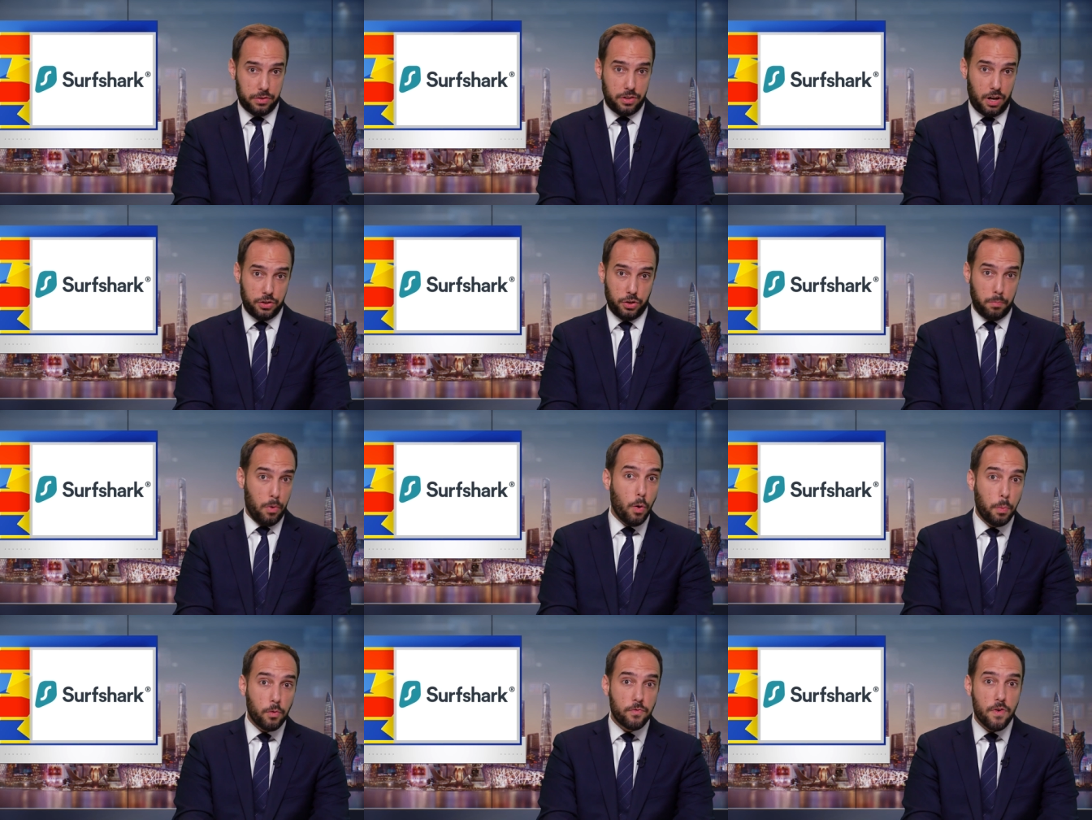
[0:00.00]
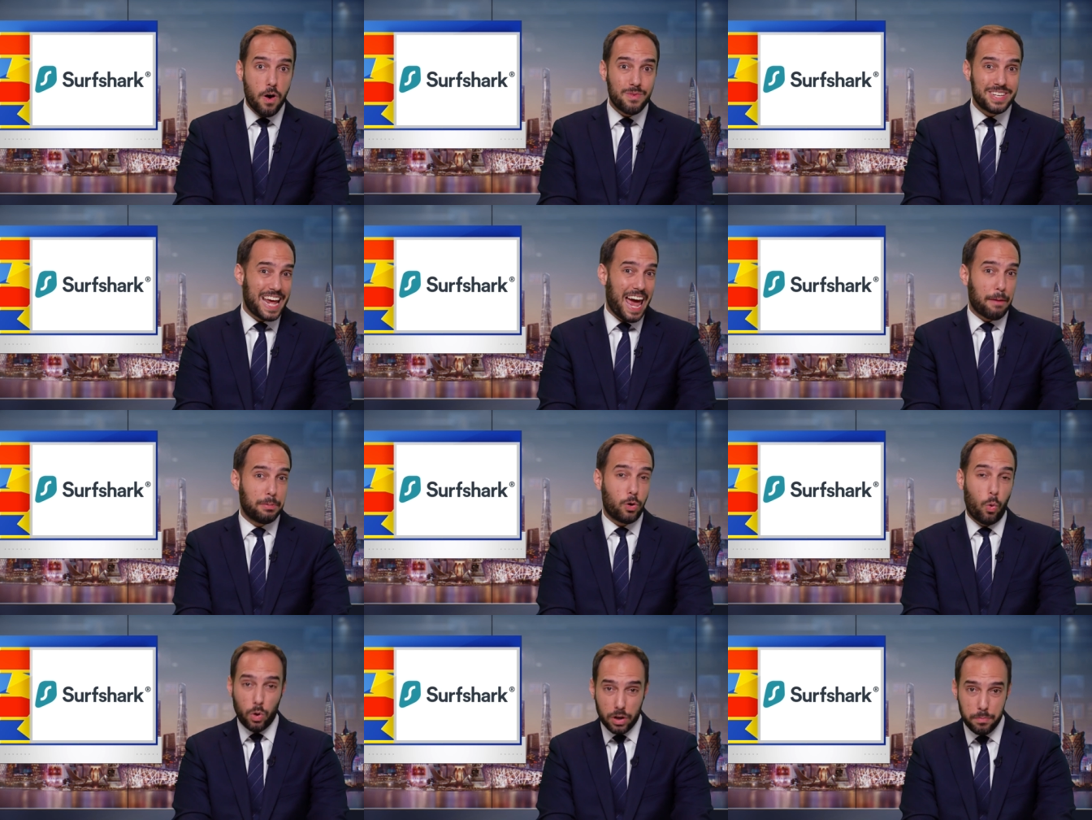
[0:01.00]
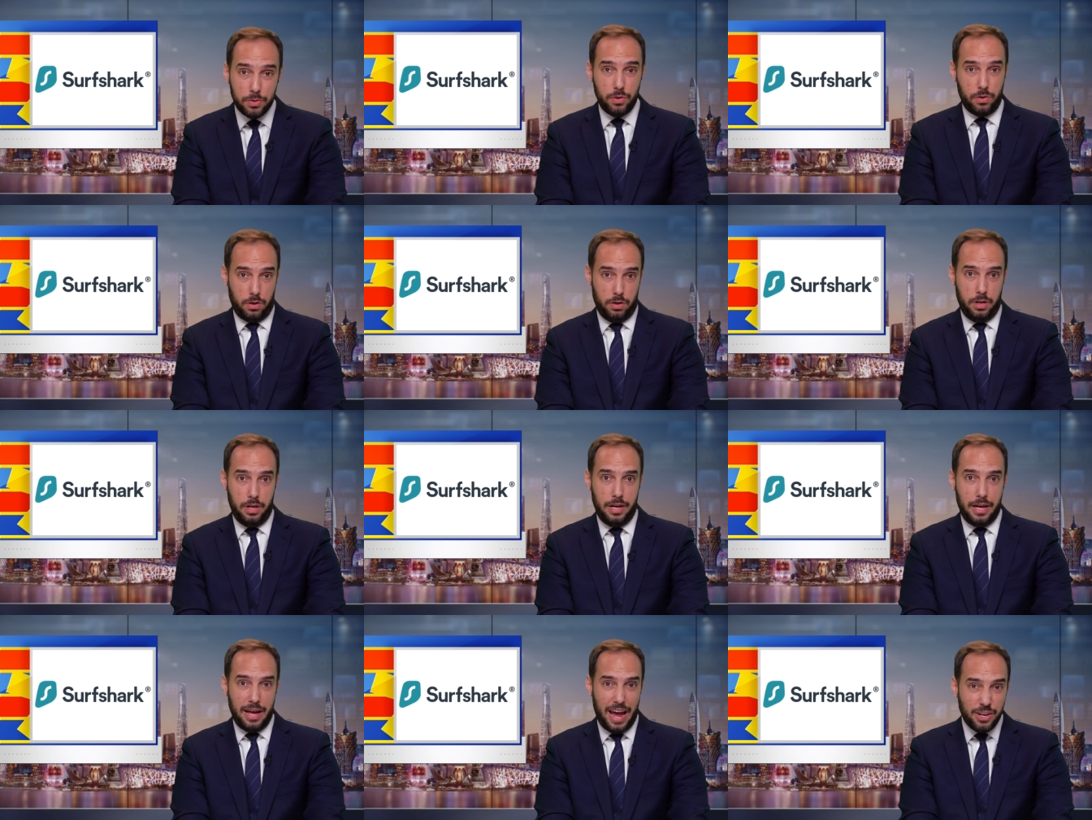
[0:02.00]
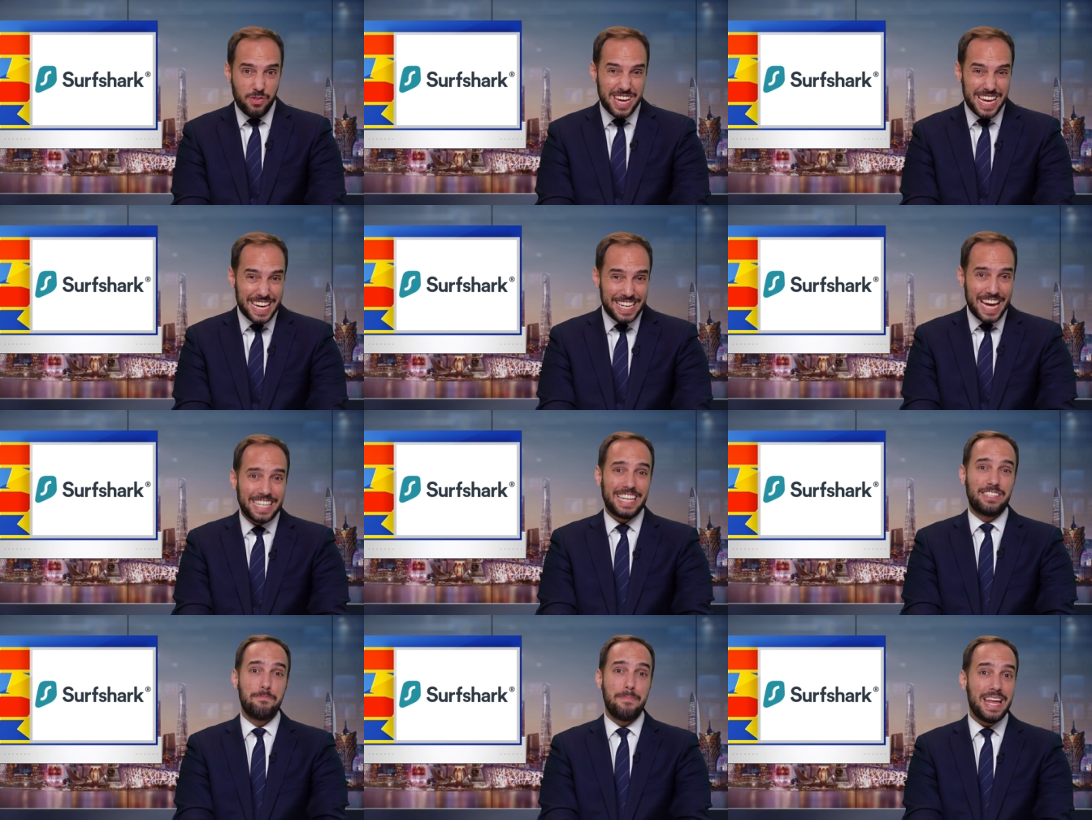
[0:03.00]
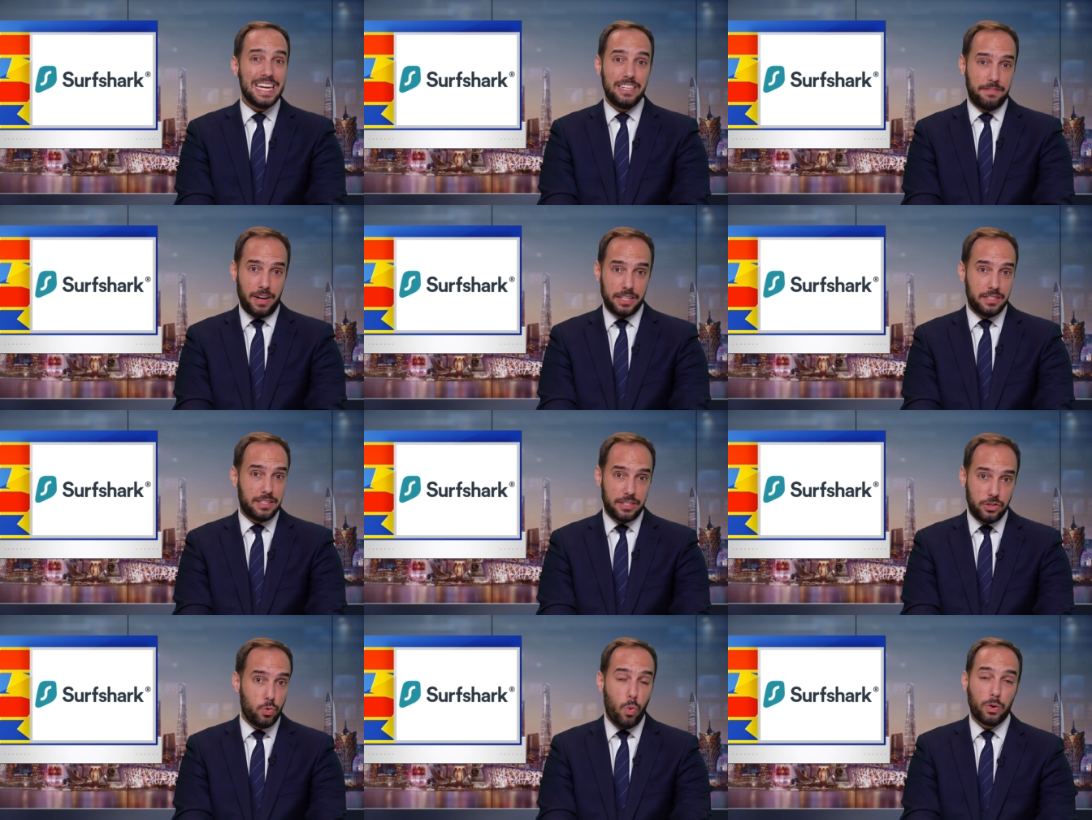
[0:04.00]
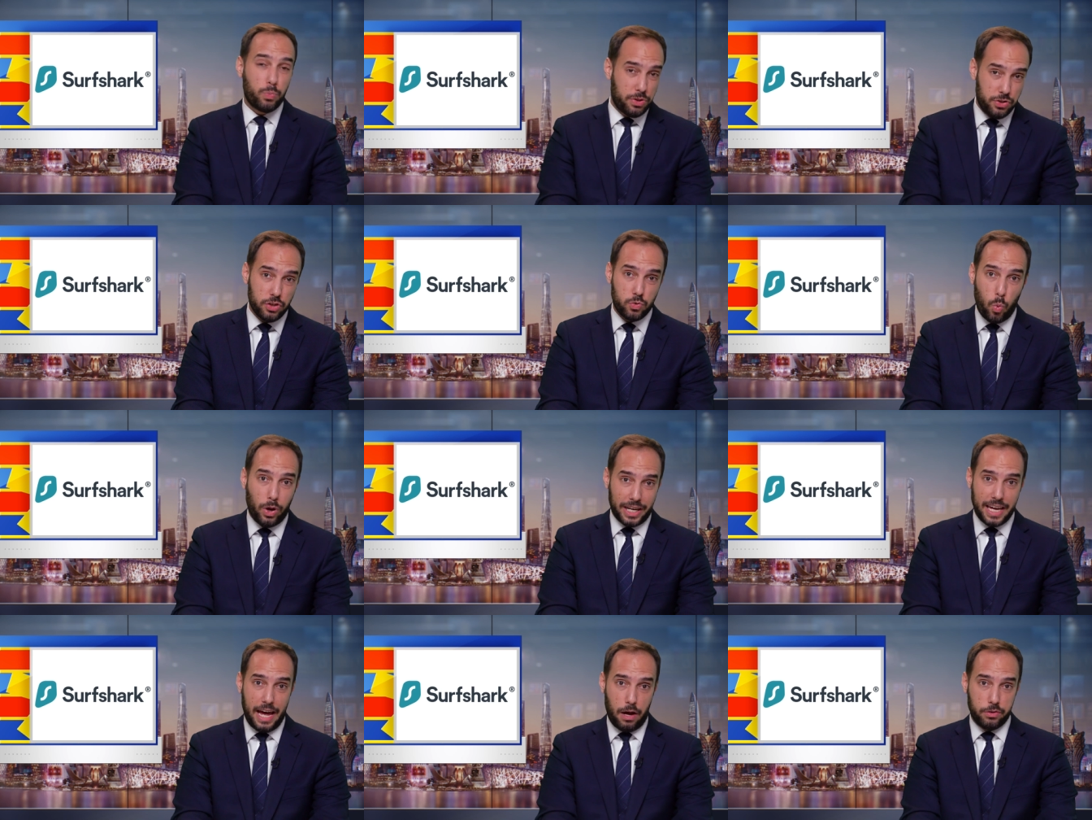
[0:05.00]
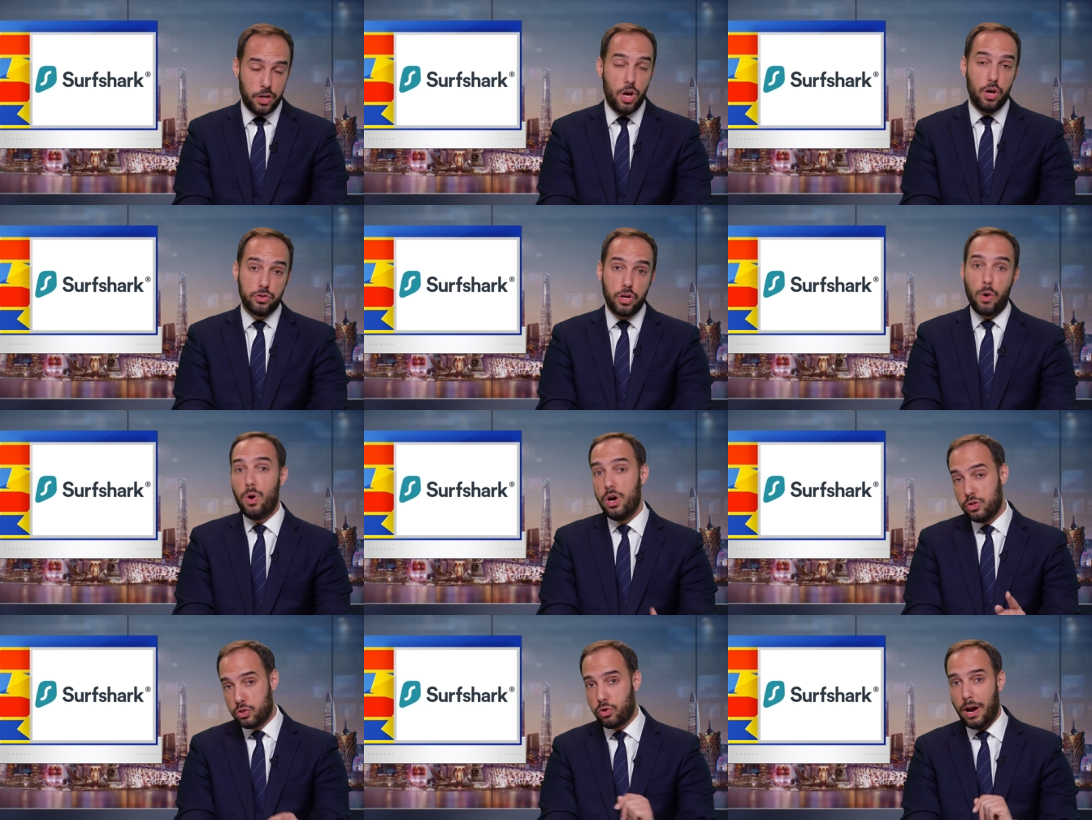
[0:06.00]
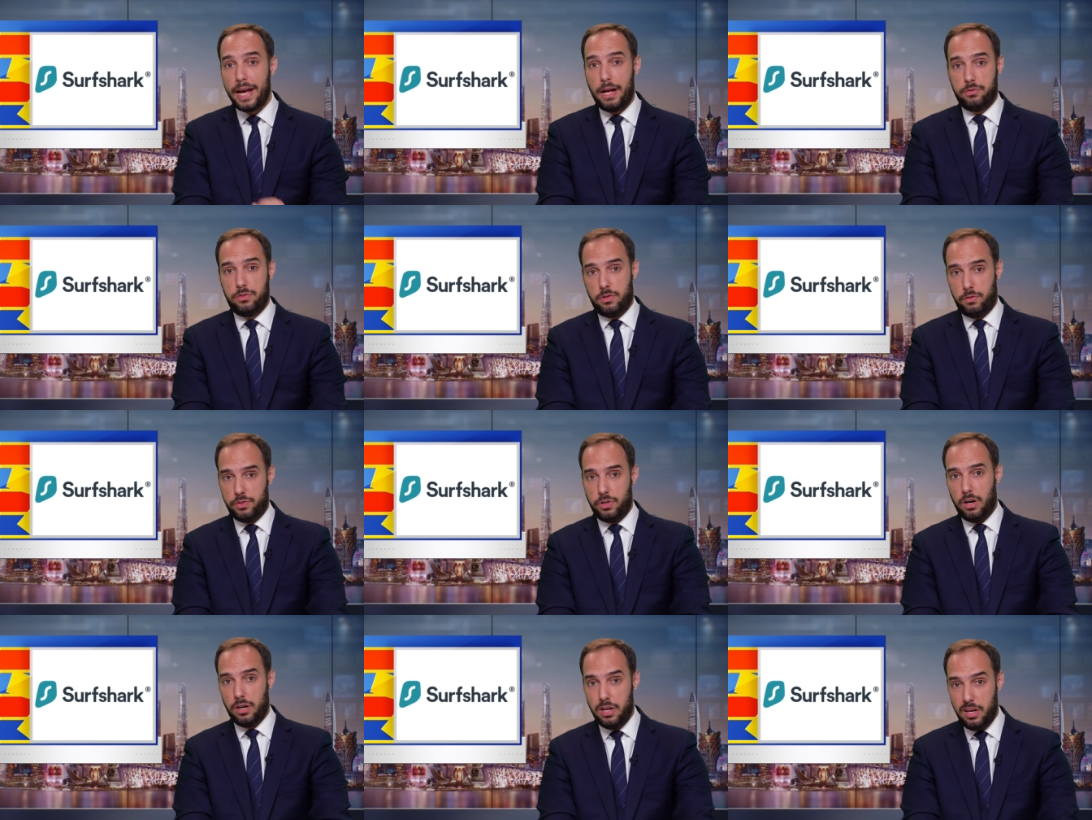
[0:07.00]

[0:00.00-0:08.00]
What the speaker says: it's on your mobile phone, tablet, or computer. And you can connect as many devices as you want with just one account. So try out Surfshark.